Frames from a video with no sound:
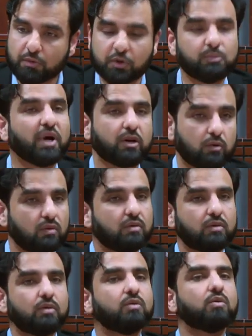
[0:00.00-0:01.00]
rebuttal.
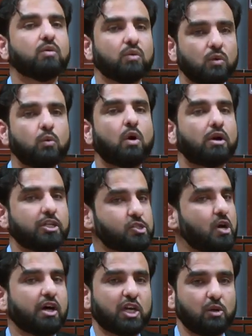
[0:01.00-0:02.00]
Who are you
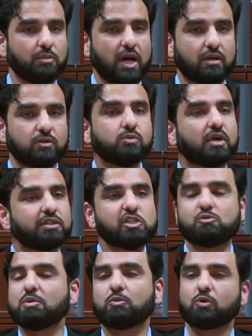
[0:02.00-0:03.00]
talking about? Who are
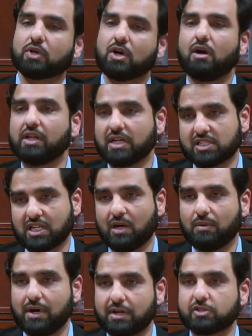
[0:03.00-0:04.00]
these people who are calling us
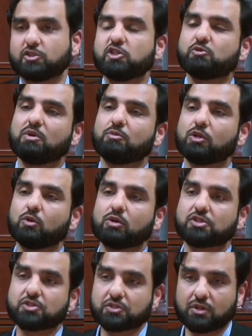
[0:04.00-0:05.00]
Khawarij? These people who
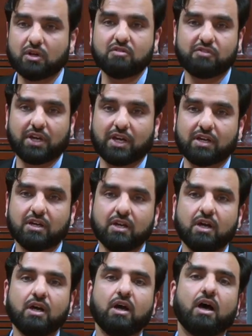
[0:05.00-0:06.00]
are serving
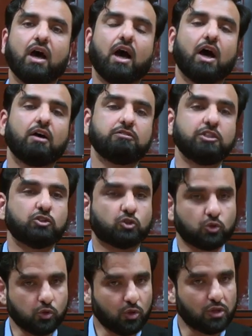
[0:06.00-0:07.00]

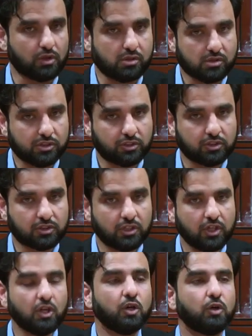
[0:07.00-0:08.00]
these rulers
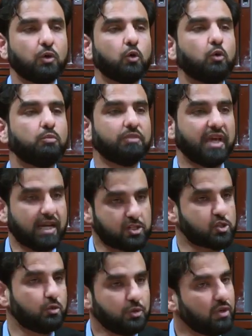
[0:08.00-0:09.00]
whom they
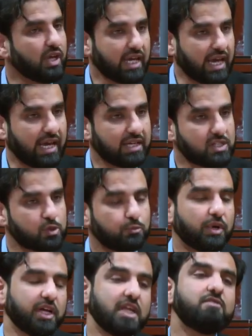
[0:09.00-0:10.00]
excommunicate,
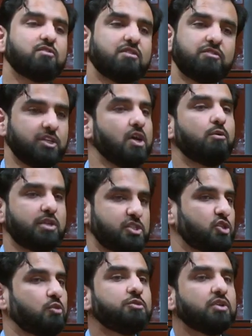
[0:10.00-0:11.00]
but even if you don't
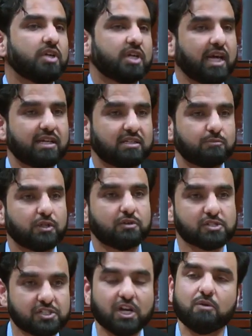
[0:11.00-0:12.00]
excommunicate them, there
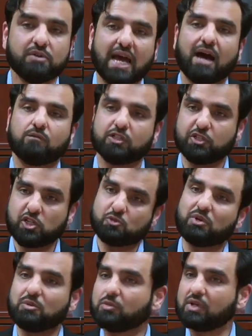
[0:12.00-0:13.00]
is no doubt these
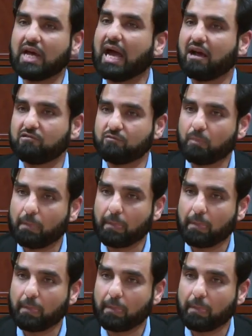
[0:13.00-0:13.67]
people have